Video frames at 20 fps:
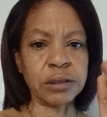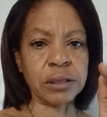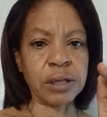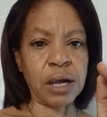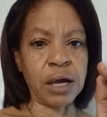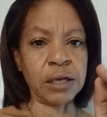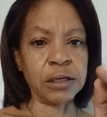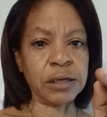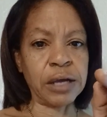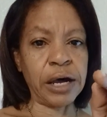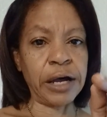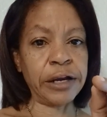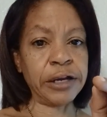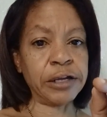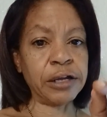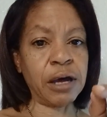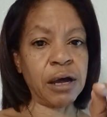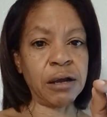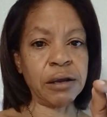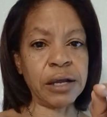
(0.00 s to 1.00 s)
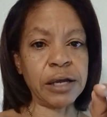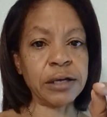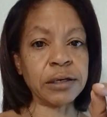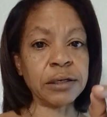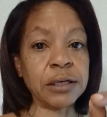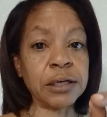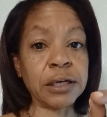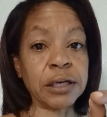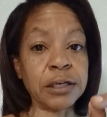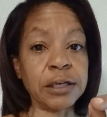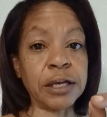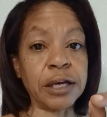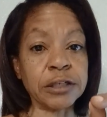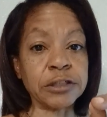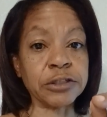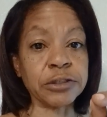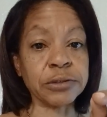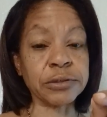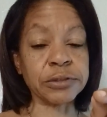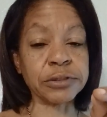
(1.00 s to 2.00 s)
A lot of y'all ain't looking
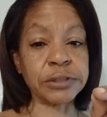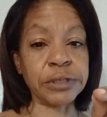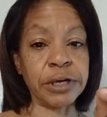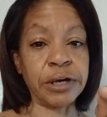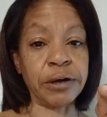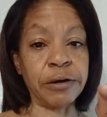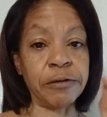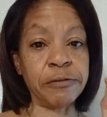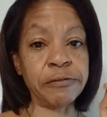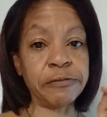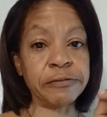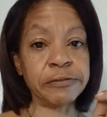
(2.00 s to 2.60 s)
at yourself,